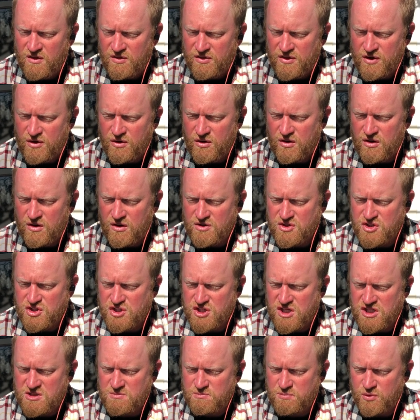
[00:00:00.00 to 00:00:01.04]
there are
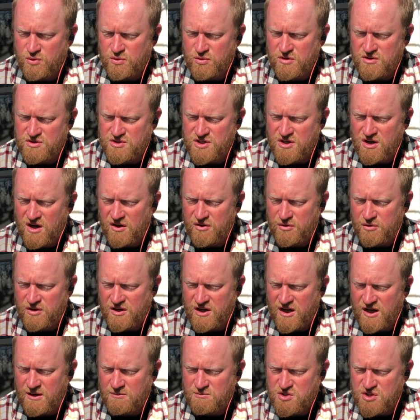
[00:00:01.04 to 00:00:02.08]
chessboards and other
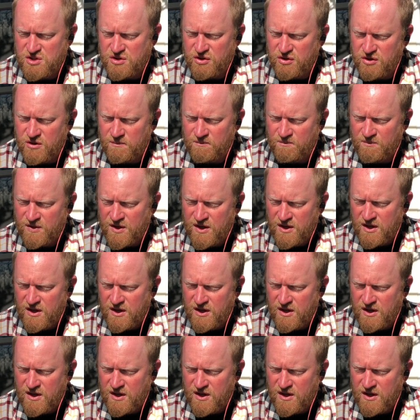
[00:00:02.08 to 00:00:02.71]
games here,